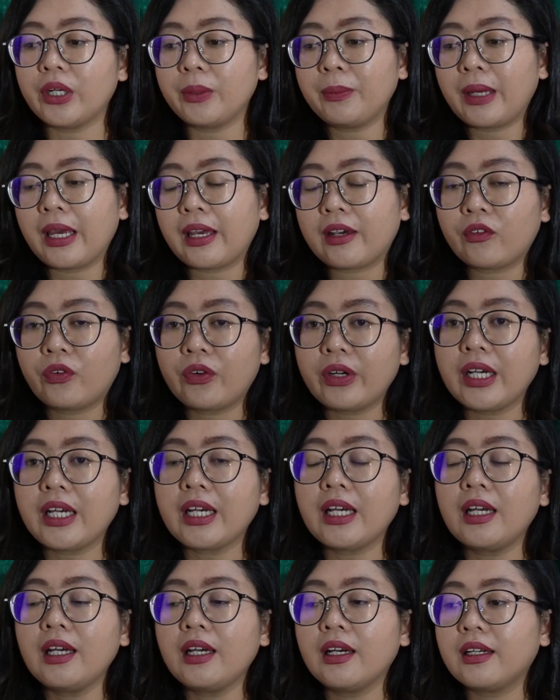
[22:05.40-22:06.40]
the
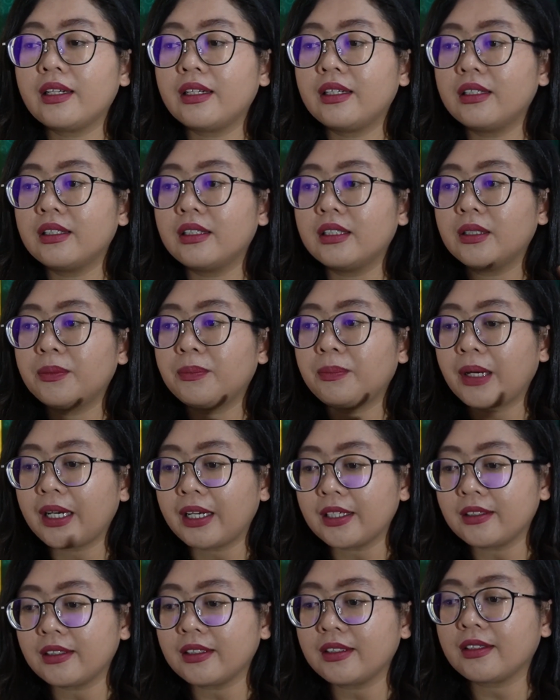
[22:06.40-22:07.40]
bakery, the
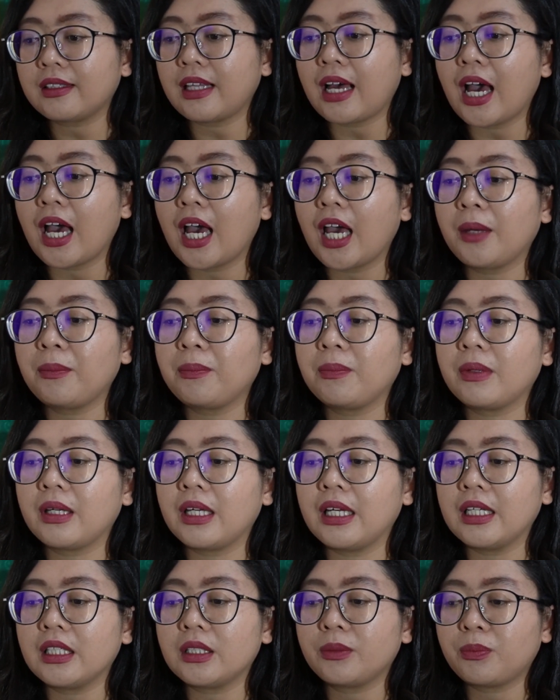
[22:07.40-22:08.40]
packaging type
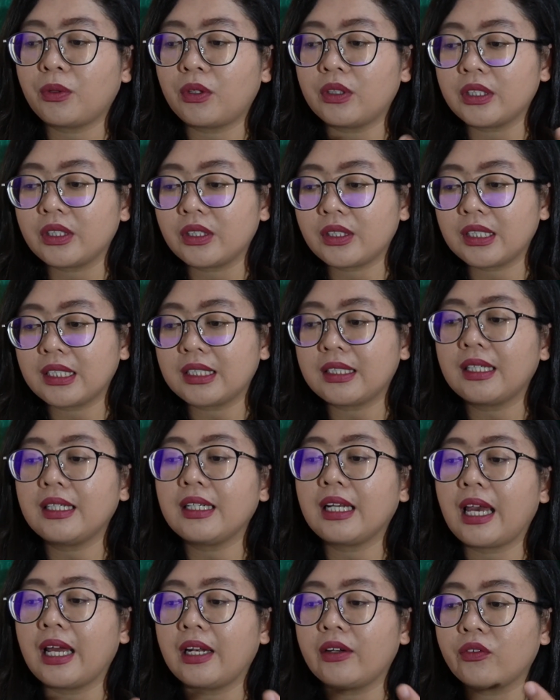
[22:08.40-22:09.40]
is
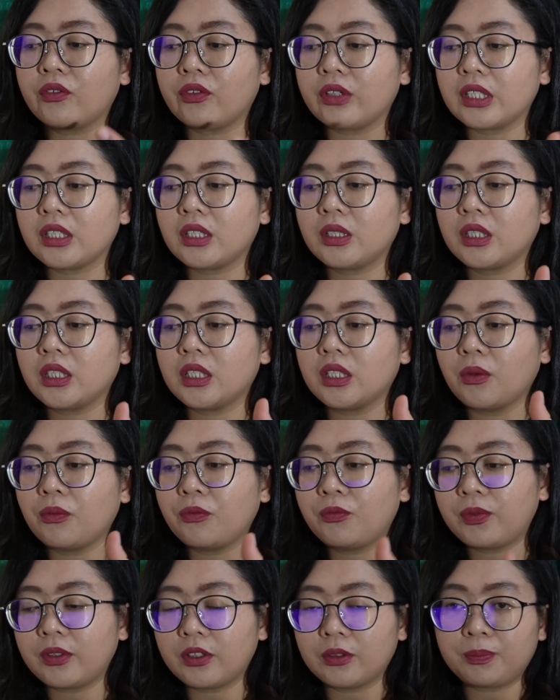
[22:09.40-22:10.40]
polystyrene and
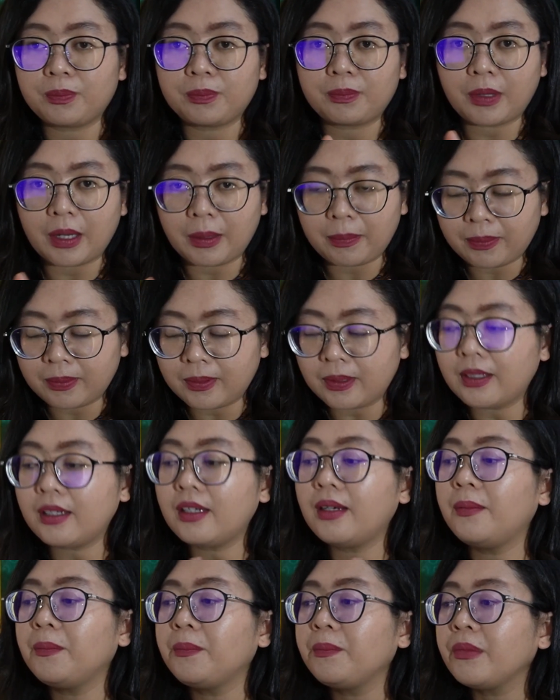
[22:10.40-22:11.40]
greaseproof paper.
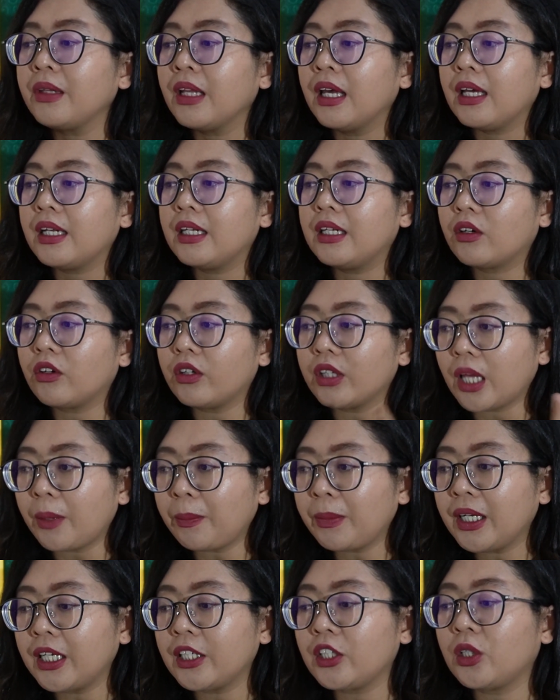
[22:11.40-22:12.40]
The
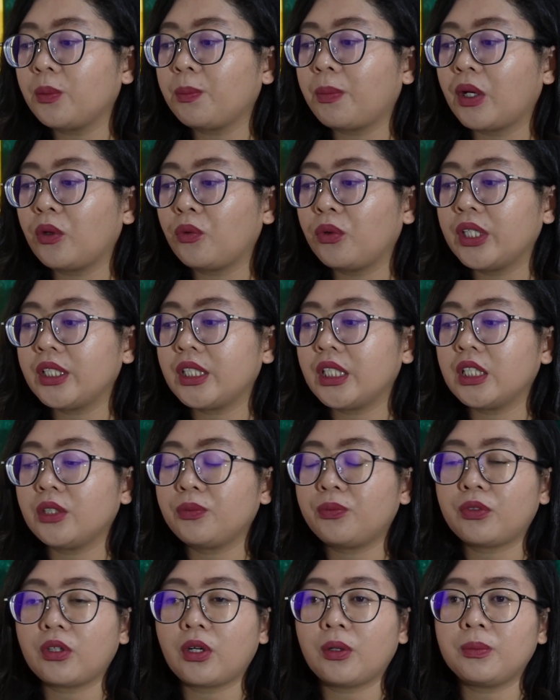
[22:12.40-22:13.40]
contamination pathways is
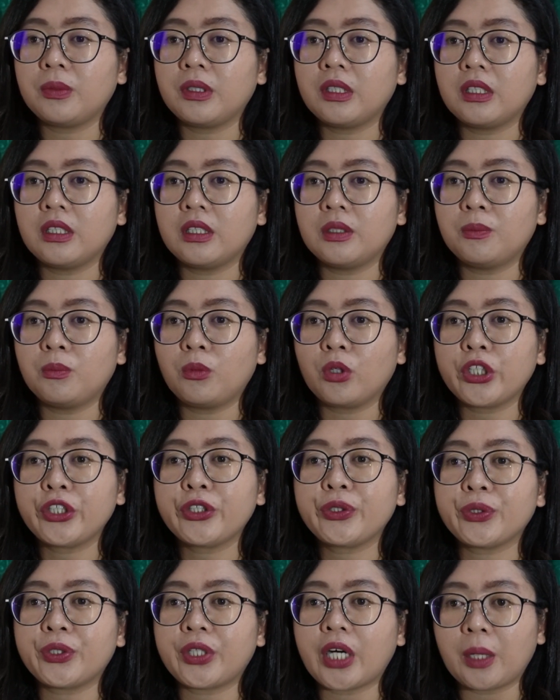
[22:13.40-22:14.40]
from the
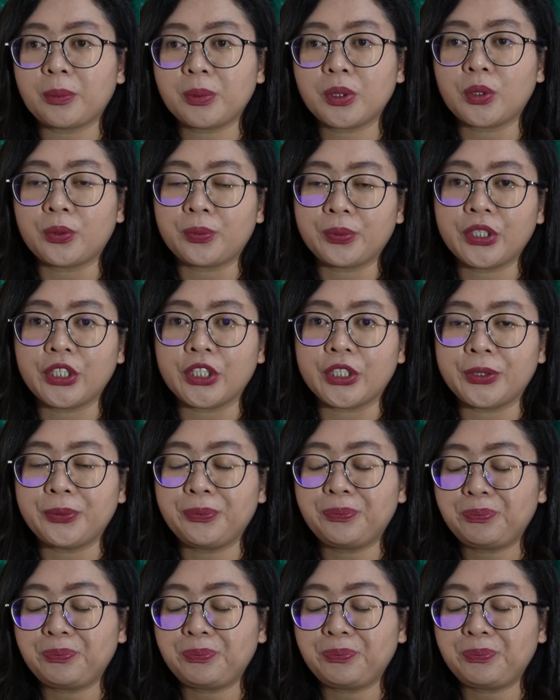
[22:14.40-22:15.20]
moisture absorption.